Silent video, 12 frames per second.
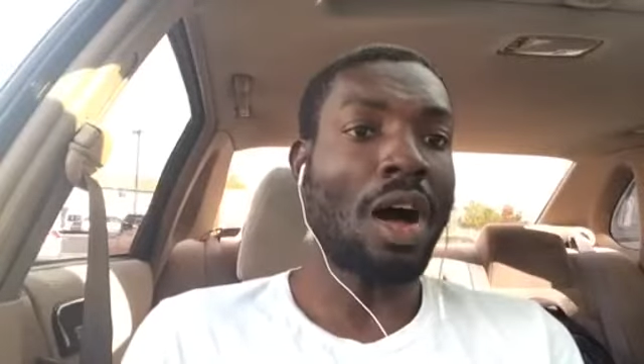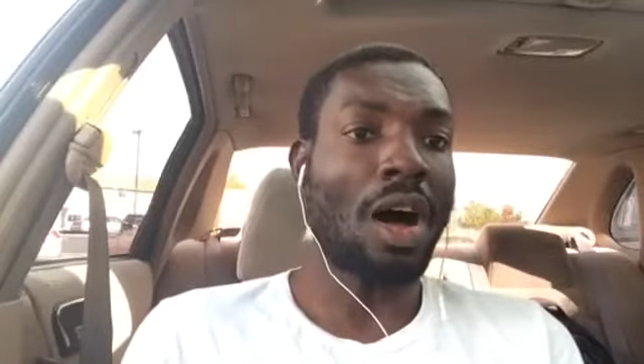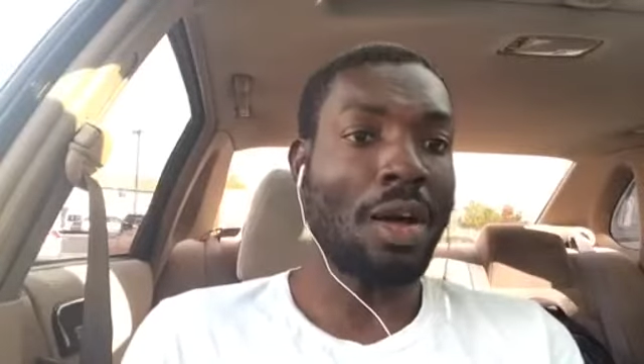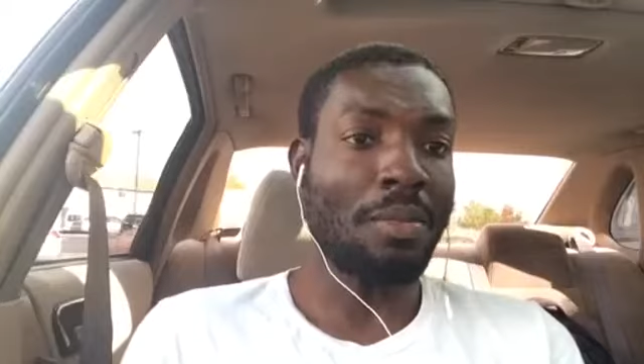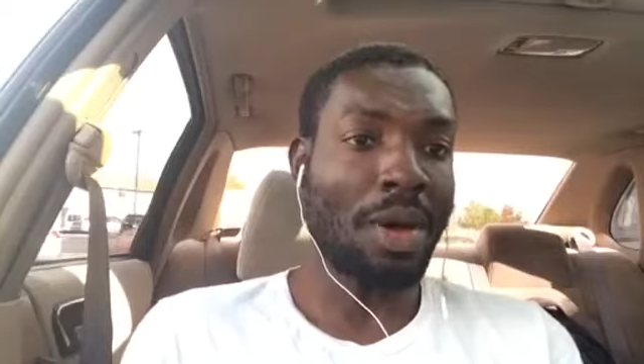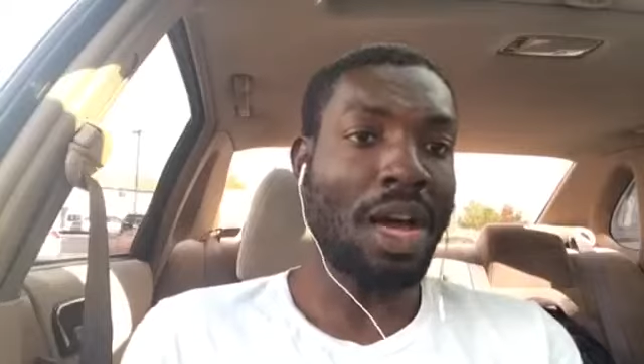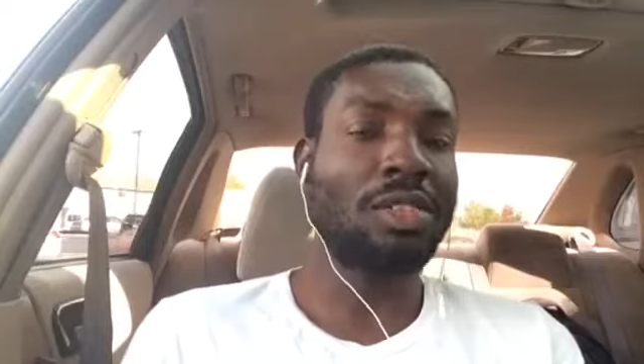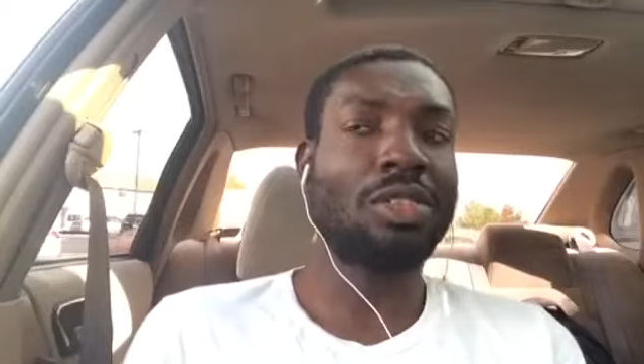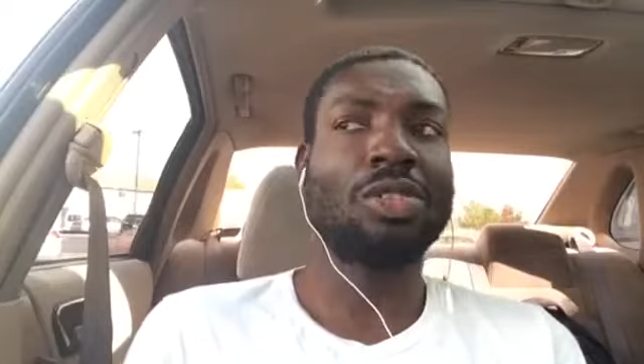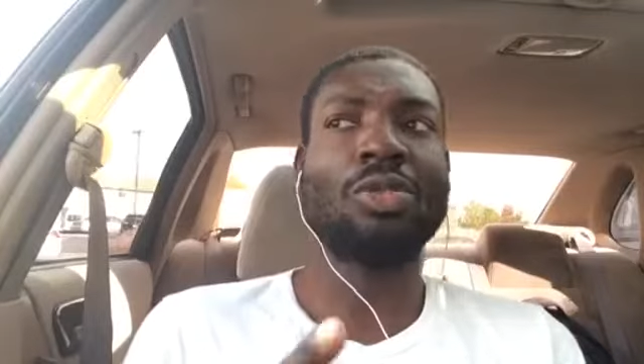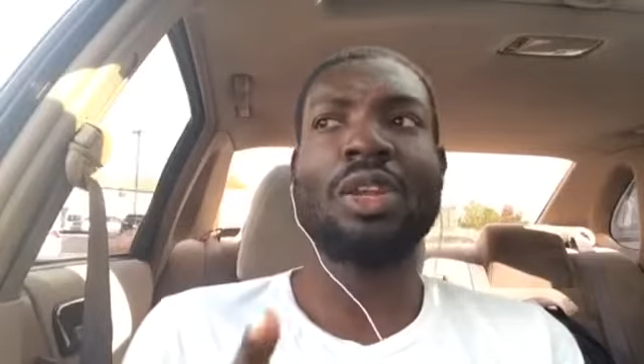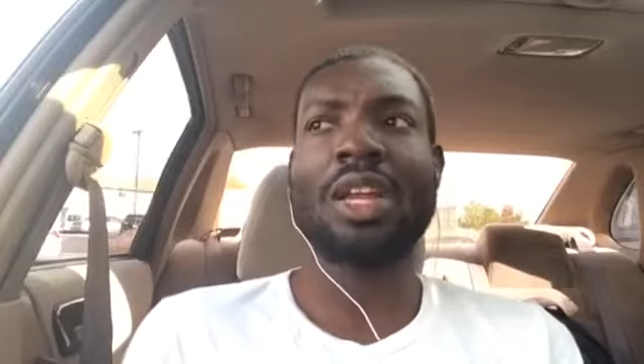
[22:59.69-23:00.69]
on my
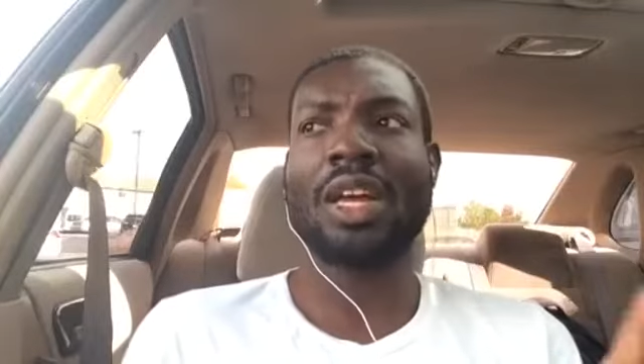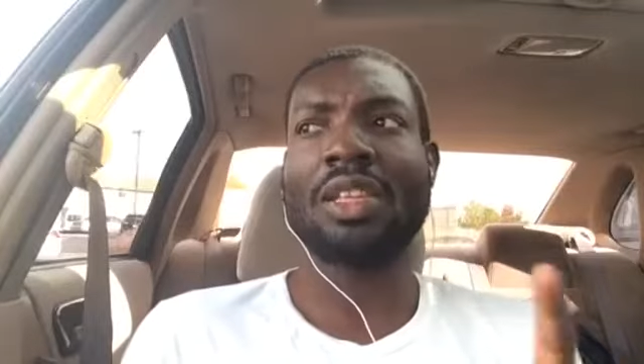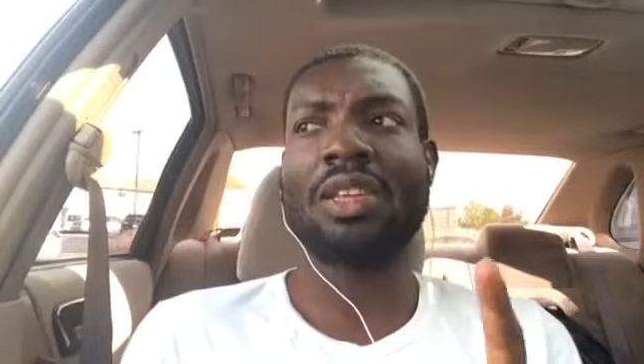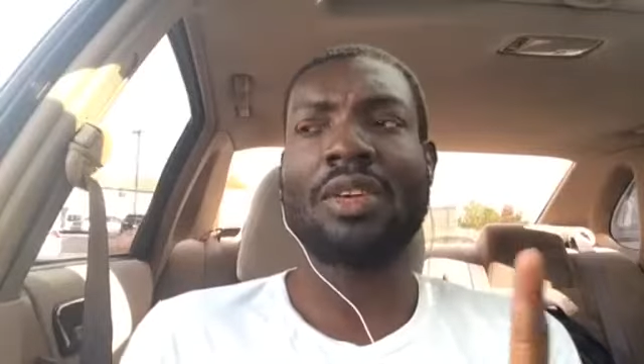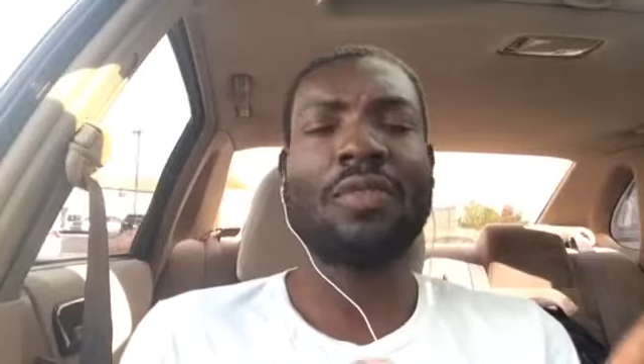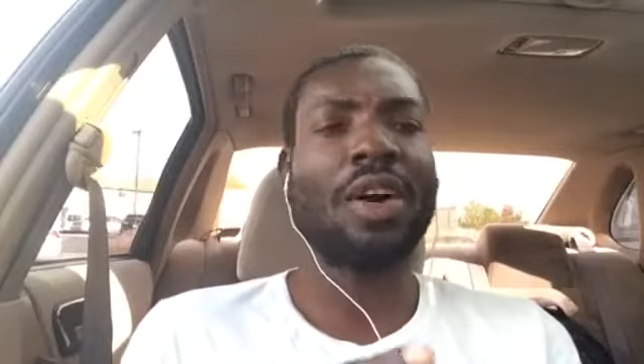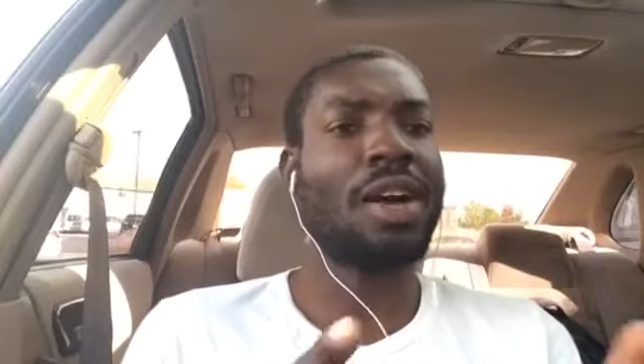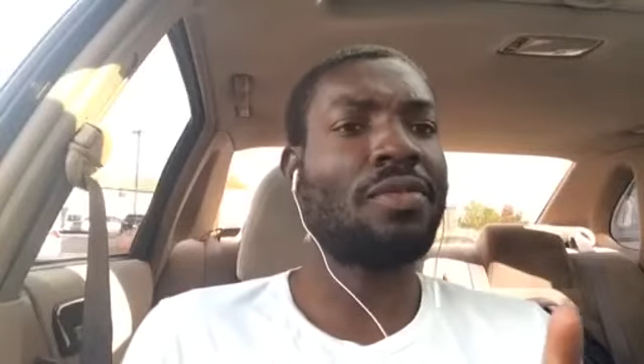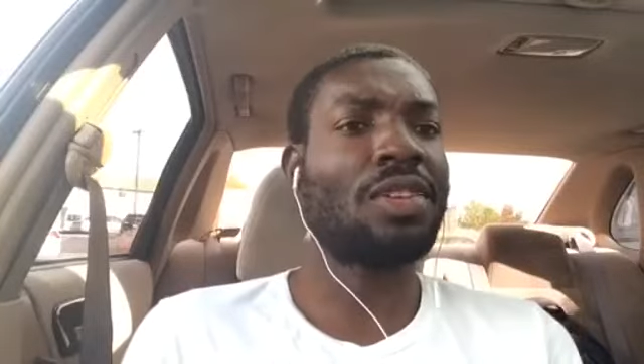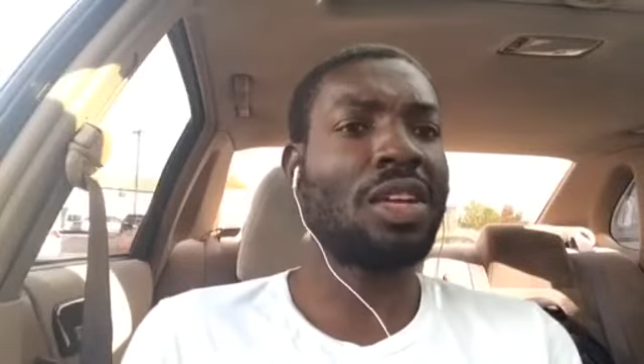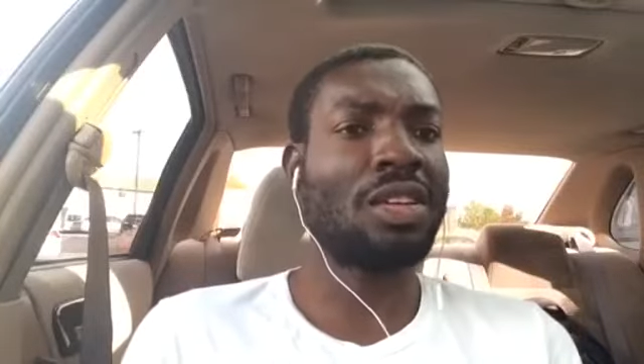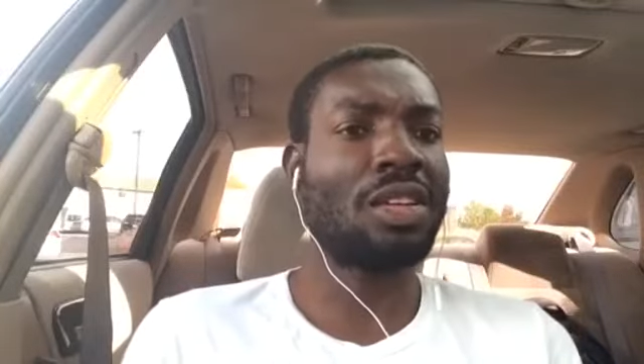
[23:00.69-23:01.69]
altitude, and I think
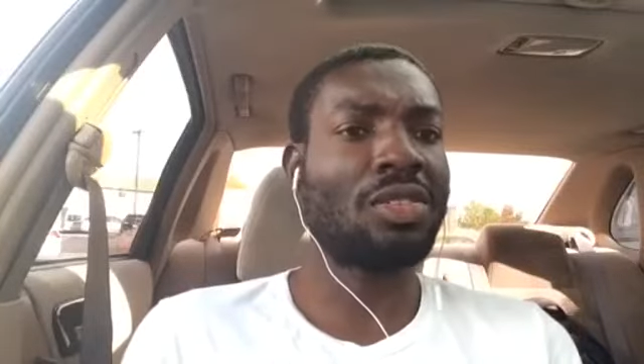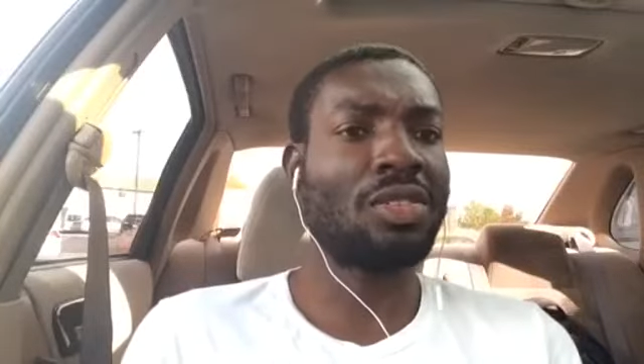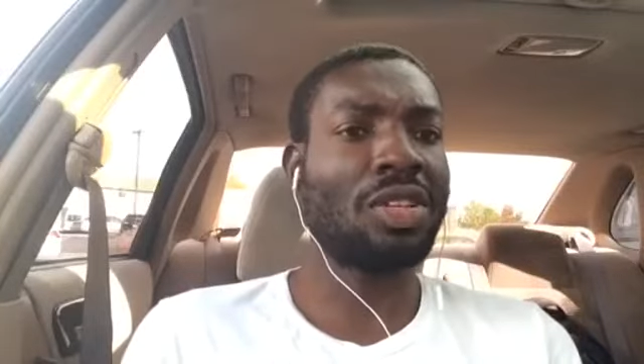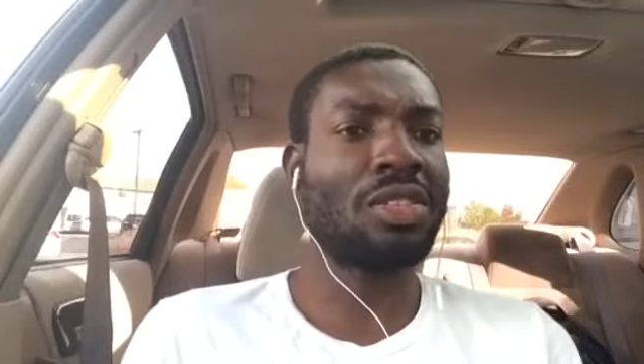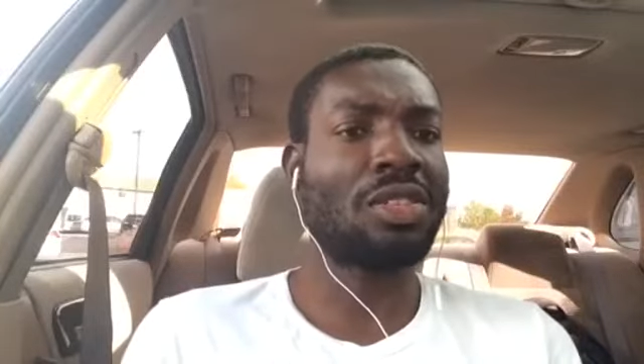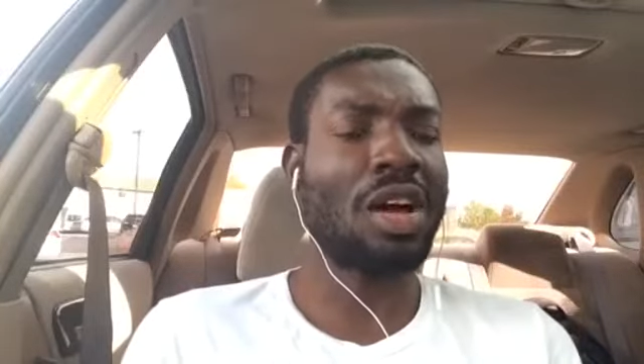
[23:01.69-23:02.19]
5-10 degrees